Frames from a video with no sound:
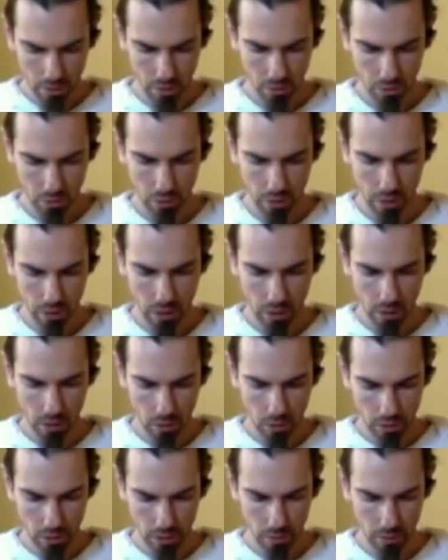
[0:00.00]
that feeling
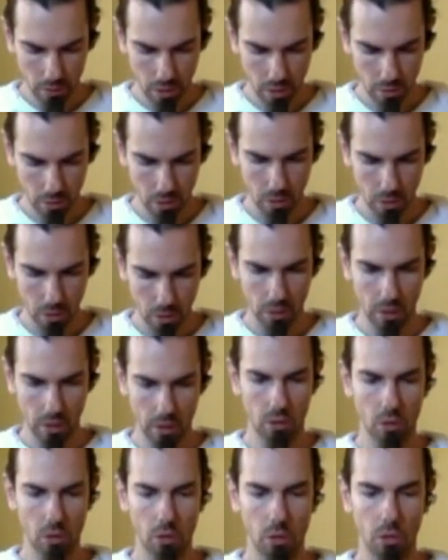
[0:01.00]
where the abdominal
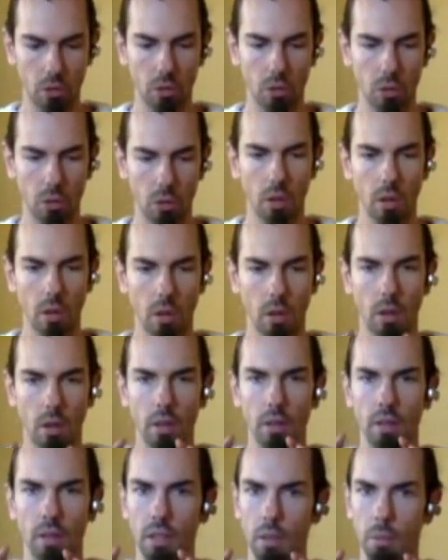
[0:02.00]
needs to
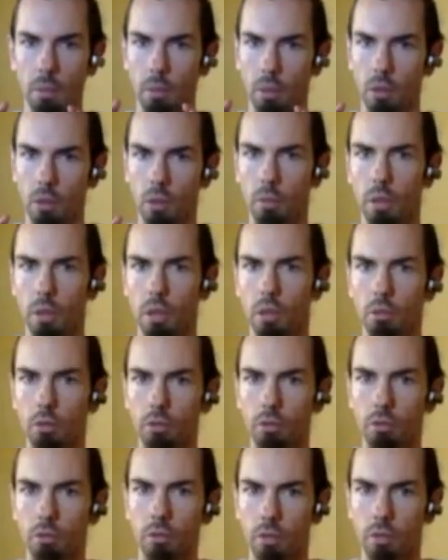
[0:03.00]
keep a little bit
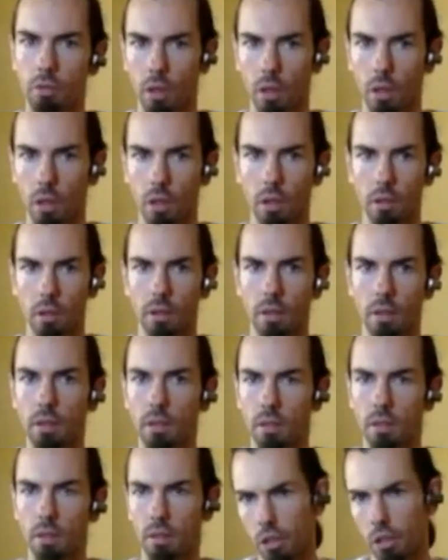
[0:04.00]
of
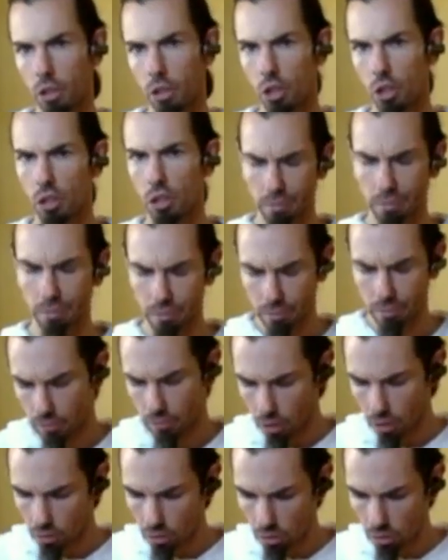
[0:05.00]
tension,
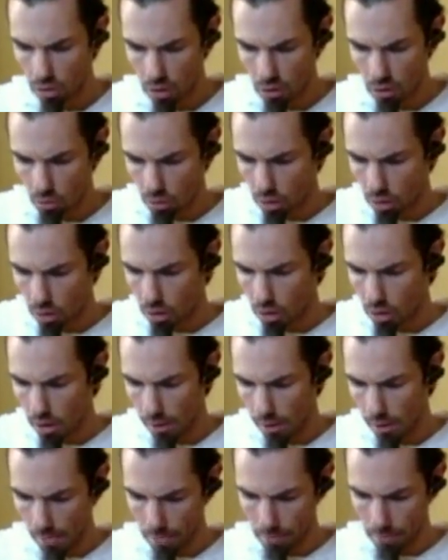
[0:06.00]
I'll use that word,
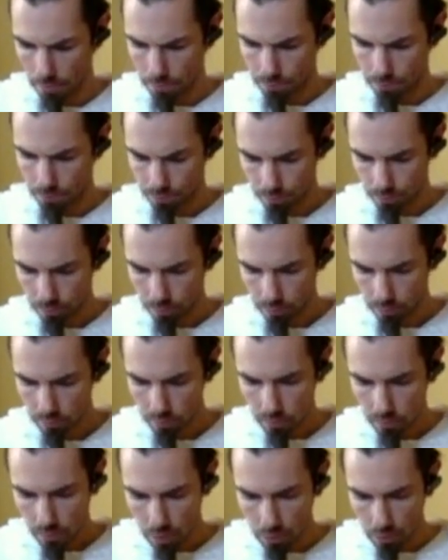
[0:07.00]

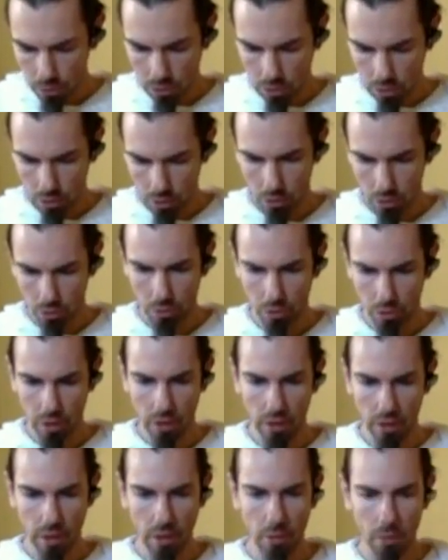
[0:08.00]
and we start to feel
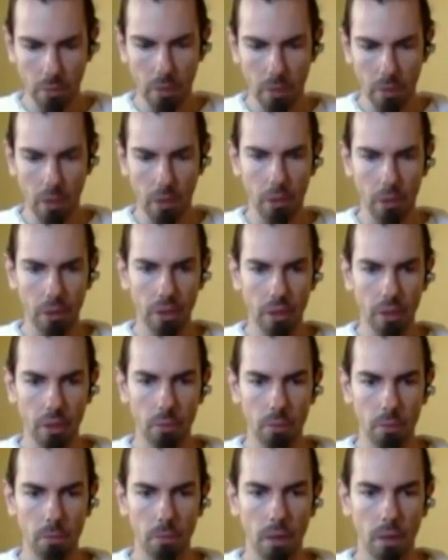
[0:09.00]
it at the
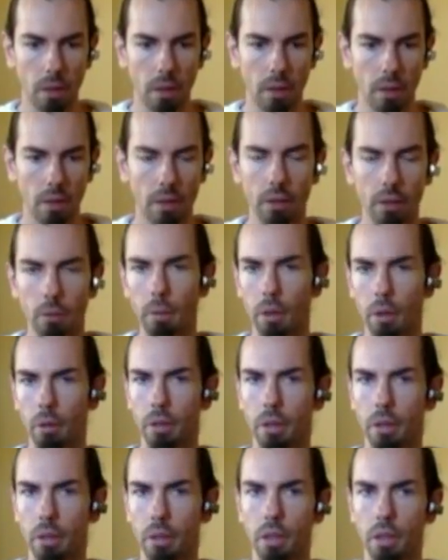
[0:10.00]
perineum, then the
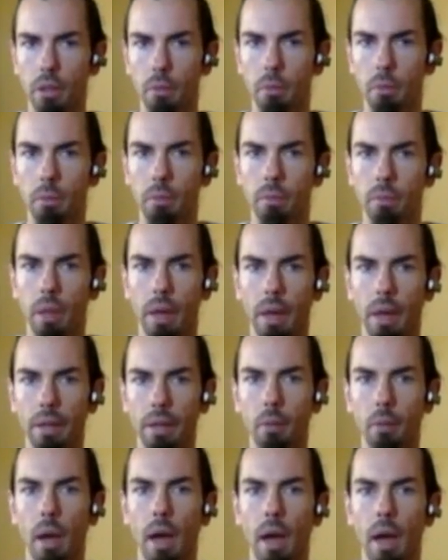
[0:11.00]
perineum ends
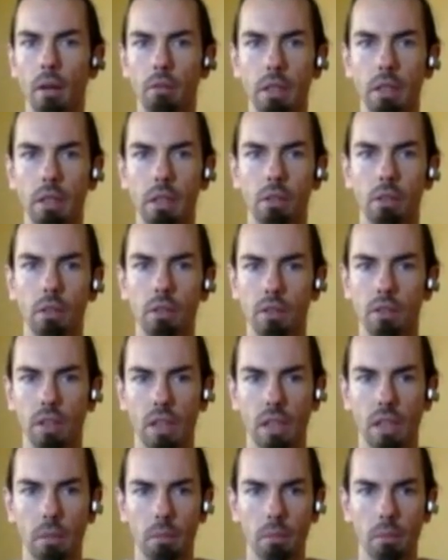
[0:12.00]
up having the
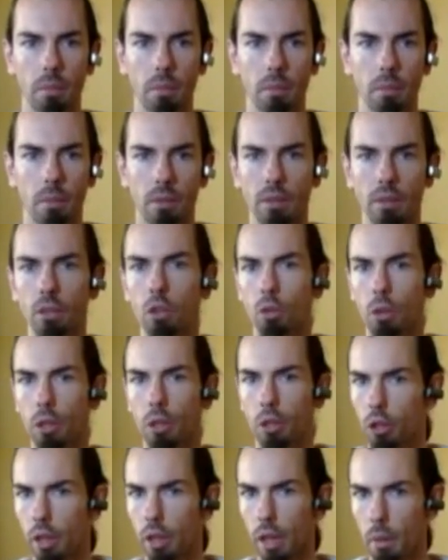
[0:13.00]
same
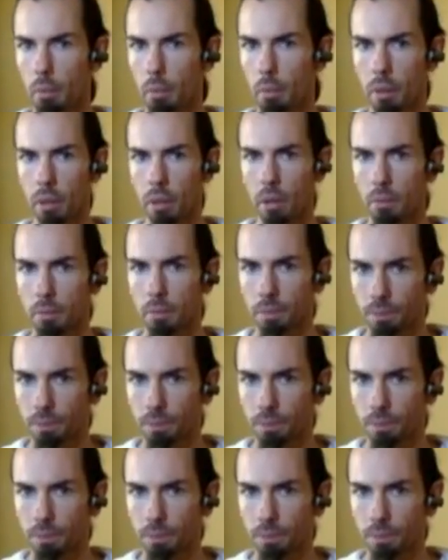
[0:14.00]
situation happening.